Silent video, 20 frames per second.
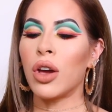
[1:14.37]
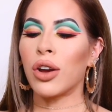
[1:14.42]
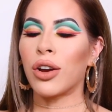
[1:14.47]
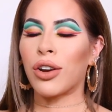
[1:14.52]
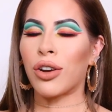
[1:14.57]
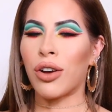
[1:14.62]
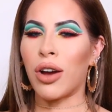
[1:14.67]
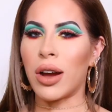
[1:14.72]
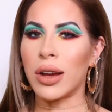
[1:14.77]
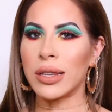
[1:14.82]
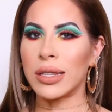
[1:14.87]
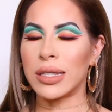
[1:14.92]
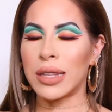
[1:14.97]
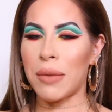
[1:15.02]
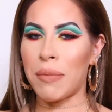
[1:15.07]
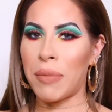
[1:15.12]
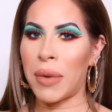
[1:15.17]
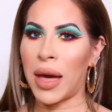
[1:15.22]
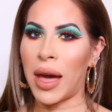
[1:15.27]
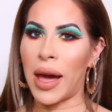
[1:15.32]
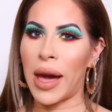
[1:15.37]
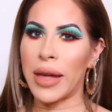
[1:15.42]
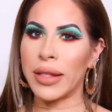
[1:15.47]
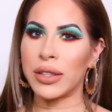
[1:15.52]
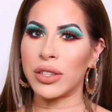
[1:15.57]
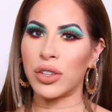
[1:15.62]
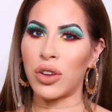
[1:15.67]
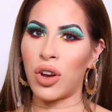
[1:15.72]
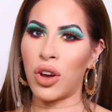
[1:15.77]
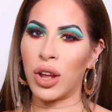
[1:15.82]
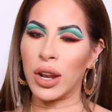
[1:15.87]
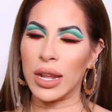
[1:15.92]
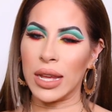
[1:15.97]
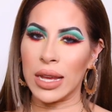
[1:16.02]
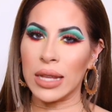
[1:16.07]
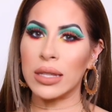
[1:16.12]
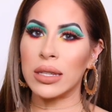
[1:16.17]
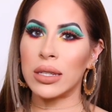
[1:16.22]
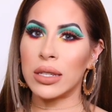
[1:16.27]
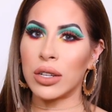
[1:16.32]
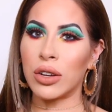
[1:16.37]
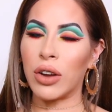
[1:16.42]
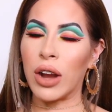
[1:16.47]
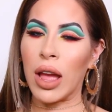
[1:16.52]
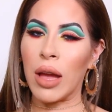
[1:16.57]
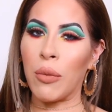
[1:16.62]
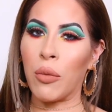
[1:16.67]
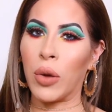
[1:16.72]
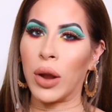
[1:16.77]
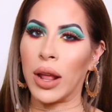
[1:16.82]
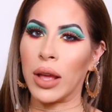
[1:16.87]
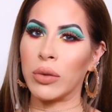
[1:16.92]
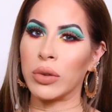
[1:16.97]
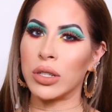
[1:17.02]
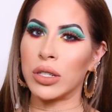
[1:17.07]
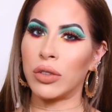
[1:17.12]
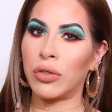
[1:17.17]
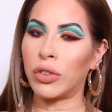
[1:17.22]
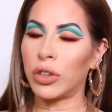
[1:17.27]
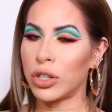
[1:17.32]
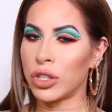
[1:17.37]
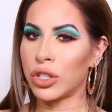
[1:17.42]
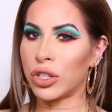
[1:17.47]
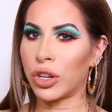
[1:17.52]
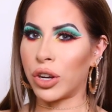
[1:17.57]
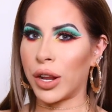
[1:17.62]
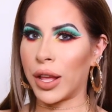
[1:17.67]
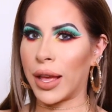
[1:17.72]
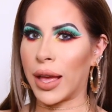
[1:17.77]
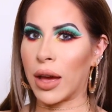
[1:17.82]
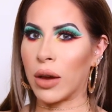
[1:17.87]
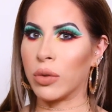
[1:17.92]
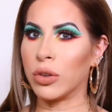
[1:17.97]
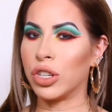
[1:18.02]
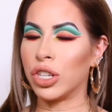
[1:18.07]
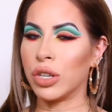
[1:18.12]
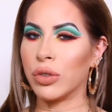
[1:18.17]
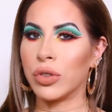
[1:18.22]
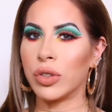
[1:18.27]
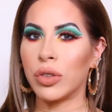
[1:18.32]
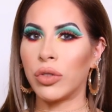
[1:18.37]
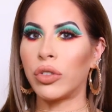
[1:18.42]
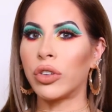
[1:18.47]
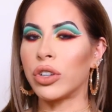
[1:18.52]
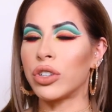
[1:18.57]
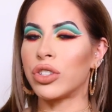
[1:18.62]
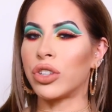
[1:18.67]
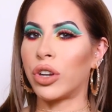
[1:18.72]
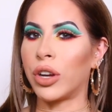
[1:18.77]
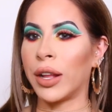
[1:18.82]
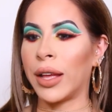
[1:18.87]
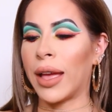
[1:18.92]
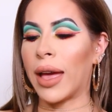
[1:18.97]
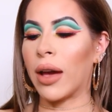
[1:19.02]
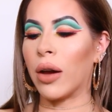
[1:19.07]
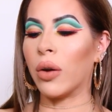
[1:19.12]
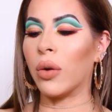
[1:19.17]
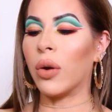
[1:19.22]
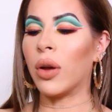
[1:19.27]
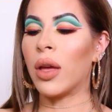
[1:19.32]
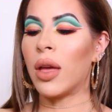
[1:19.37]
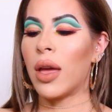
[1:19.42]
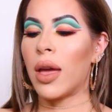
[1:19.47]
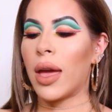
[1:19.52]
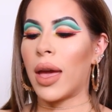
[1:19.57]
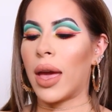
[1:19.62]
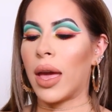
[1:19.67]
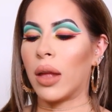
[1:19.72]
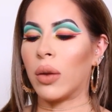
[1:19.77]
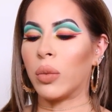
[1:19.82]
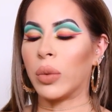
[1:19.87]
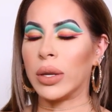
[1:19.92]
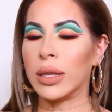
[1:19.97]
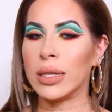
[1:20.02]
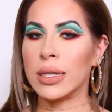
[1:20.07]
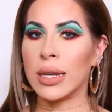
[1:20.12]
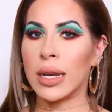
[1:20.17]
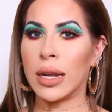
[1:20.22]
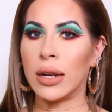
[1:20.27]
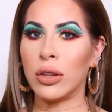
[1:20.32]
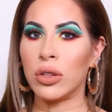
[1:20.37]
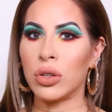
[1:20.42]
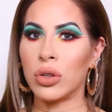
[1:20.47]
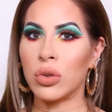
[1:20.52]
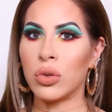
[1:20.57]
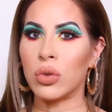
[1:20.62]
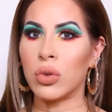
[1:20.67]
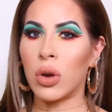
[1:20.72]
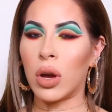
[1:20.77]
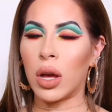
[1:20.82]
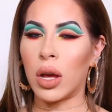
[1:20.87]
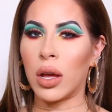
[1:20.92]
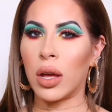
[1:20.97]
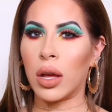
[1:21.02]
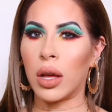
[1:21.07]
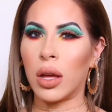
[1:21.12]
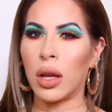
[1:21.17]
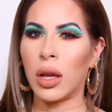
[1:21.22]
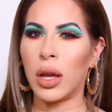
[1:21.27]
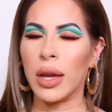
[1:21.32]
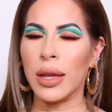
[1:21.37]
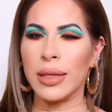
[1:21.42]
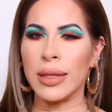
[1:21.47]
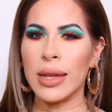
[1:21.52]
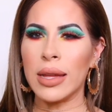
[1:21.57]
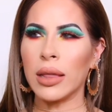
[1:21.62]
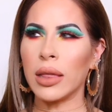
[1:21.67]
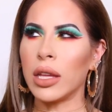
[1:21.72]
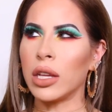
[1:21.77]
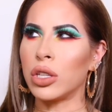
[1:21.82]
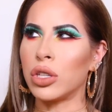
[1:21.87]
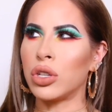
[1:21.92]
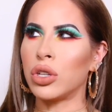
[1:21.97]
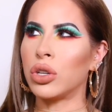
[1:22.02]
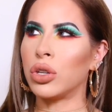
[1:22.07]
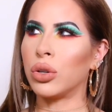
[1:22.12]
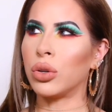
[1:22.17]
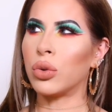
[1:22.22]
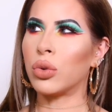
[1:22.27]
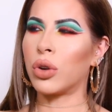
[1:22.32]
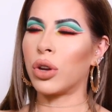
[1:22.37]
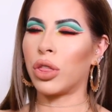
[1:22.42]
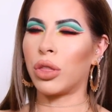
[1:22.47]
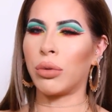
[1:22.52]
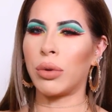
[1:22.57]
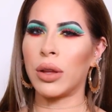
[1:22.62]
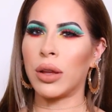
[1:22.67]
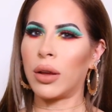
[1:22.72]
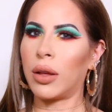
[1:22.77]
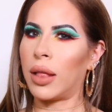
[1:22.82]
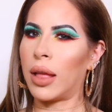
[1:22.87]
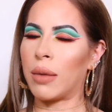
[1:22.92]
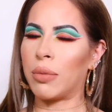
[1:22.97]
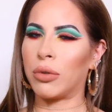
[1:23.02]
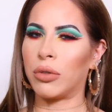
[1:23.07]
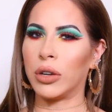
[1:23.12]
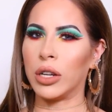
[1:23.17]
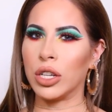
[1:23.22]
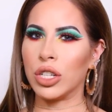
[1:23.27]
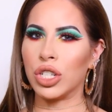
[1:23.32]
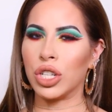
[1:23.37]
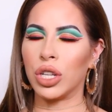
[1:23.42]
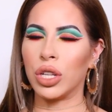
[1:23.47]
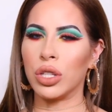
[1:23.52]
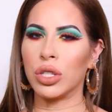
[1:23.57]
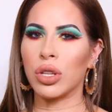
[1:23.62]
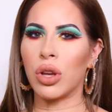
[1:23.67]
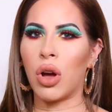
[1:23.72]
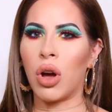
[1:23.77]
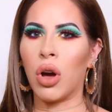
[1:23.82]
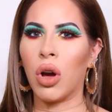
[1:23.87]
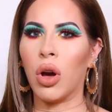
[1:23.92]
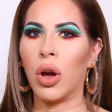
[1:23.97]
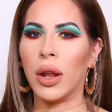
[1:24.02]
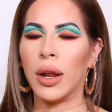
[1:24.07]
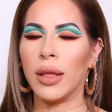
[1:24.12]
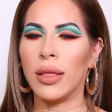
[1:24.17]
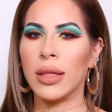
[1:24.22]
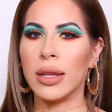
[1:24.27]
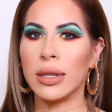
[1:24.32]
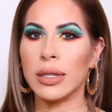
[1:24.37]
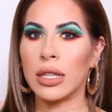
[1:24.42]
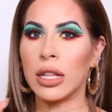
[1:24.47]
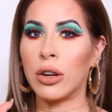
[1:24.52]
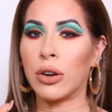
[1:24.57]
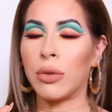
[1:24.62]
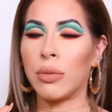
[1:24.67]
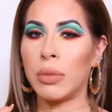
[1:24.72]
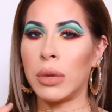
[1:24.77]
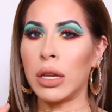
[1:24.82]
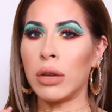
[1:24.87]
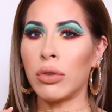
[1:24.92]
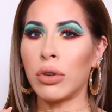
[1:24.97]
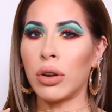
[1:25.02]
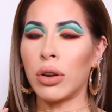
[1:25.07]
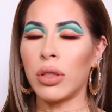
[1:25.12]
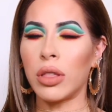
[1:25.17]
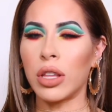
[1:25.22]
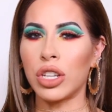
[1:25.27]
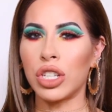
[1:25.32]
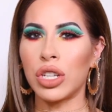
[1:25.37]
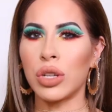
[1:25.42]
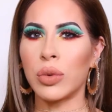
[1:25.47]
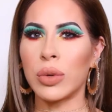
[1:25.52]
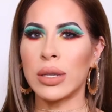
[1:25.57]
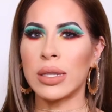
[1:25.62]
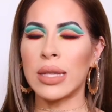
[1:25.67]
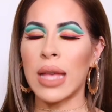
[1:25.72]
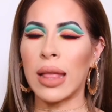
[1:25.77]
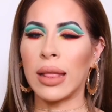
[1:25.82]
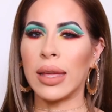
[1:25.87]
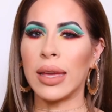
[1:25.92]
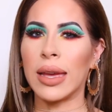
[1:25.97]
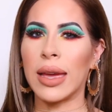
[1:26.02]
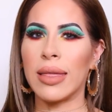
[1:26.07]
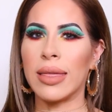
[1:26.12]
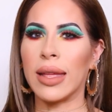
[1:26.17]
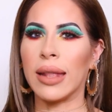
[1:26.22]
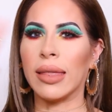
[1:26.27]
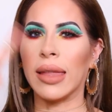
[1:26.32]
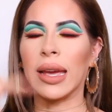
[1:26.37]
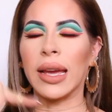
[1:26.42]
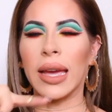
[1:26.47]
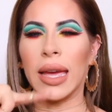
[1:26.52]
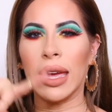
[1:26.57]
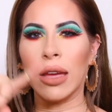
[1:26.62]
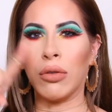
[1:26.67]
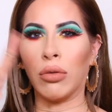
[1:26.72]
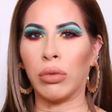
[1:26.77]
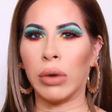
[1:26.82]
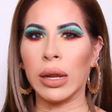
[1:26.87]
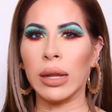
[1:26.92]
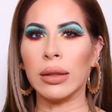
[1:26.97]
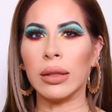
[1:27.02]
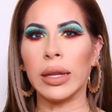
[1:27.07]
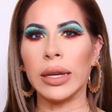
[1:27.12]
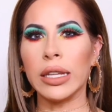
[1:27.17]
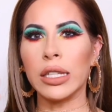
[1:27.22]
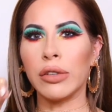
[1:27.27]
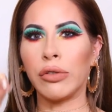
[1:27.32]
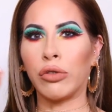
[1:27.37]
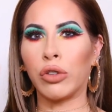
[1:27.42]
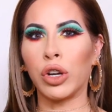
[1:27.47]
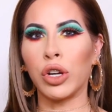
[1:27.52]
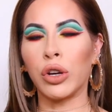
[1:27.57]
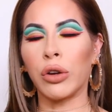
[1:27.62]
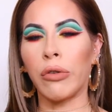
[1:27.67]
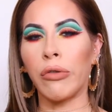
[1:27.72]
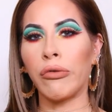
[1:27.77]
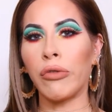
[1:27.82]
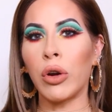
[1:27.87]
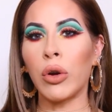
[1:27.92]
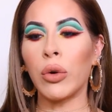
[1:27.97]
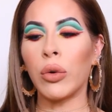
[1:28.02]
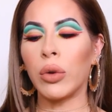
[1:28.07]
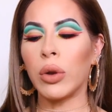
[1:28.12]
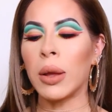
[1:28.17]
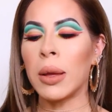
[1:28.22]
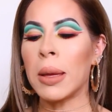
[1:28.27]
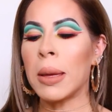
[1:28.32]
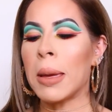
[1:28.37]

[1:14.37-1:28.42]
crossed paths on Instagram when I was first starting out, when she was first starting out. And we did do, uh, I think like two or three collaborations on this little mirror that she was selling, and then like a ring light for your phone.